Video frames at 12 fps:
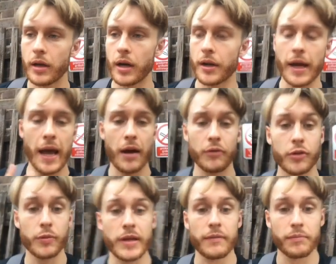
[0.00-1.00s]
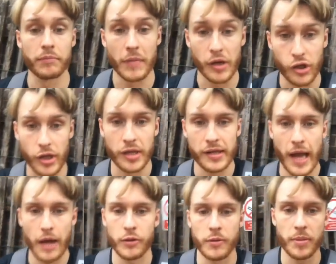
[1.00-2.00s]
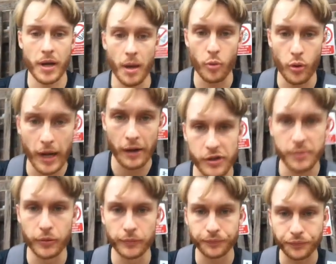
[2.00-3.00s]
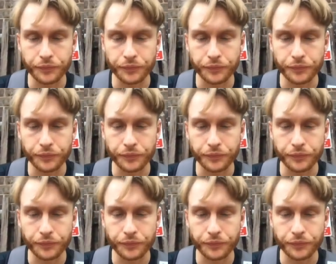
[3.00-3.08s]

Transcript: And how do we measure this? How do we become more accountable?